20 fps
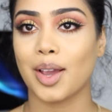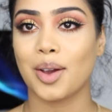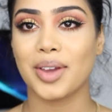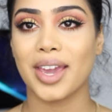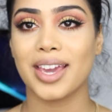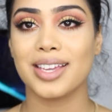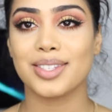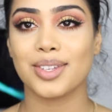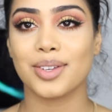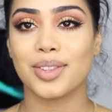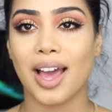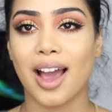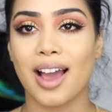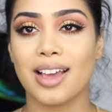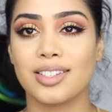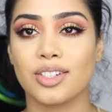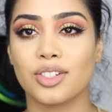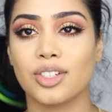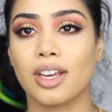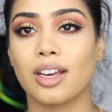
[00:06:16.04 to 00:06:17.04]
Okay, so the
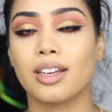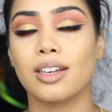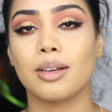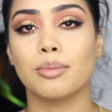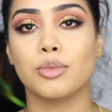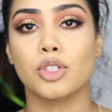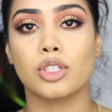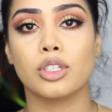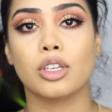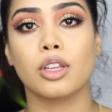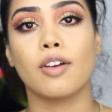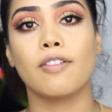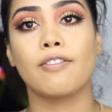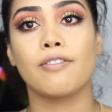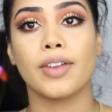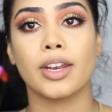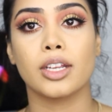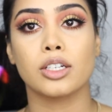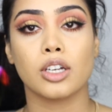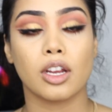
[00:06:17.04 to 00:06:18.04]
eyes are done. I'm just going to
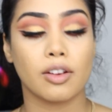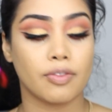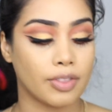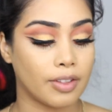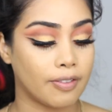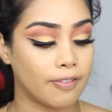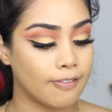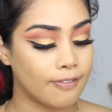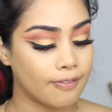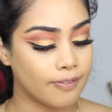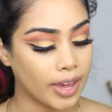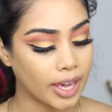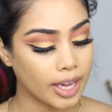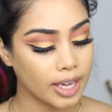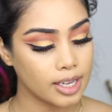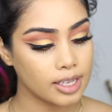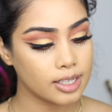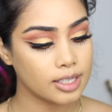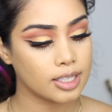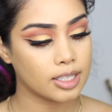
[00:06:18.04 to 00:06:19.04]
finish off the
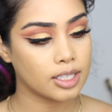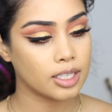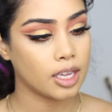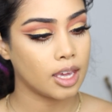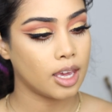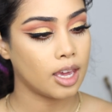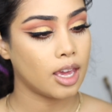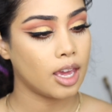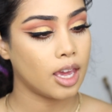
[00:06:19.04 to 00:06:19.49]
face.